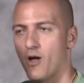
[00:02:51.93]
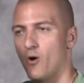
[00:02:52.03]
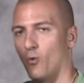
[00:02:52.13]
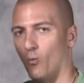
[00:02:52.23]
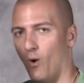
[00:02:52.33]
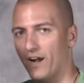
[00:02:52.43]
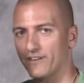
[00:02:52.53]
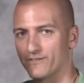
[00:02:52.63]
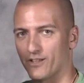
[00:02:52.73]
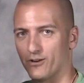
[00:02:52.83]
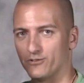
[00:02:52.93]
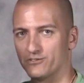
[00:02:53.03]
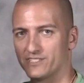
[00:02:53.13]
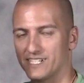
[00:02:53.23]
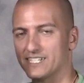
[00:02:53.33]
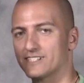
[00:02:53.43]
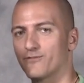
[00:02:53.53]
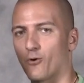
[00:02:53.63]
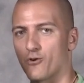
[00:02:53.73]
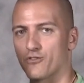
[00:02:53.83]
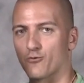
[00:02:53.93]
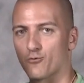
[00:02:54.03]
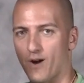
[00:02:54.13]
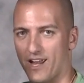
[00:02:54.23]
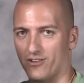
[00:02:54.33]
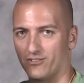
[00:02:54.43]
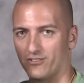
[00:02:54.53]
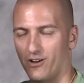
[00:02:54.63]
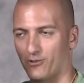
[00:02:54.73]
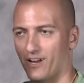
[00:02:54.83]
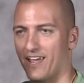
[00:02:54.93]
One of those is for the rail, okay?